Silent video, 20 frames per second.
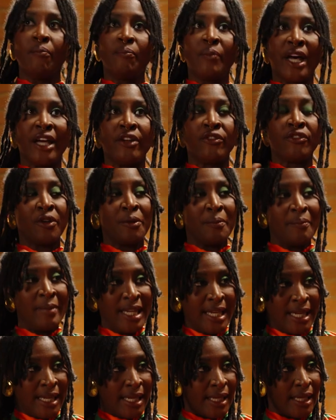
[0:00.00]
But for
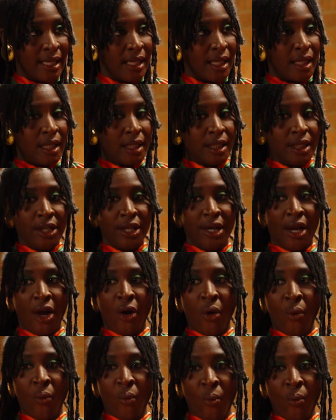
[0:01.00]
me,
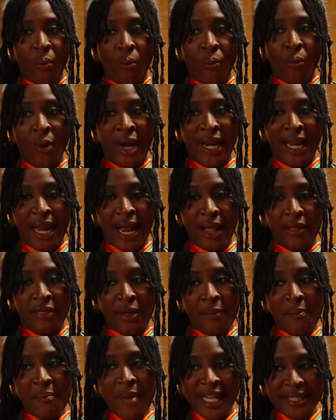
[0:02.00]
what
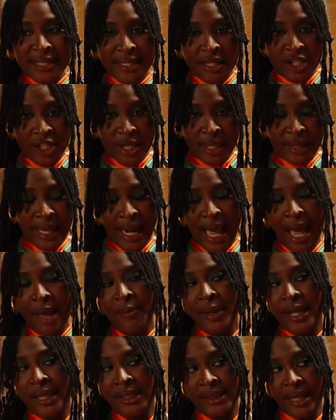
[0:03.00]
the messaging that I
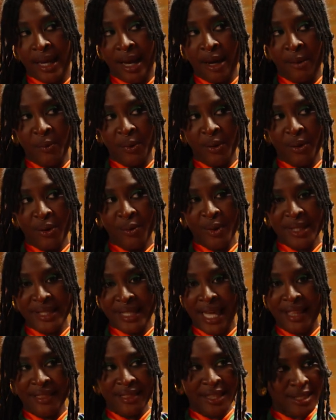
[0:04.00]
picked up was
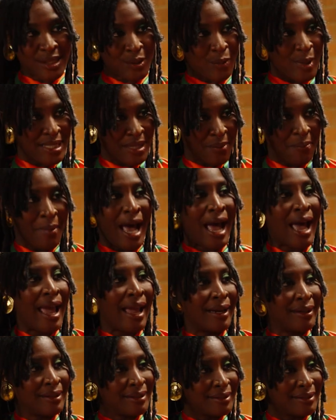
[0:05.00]
that this wasn't mine.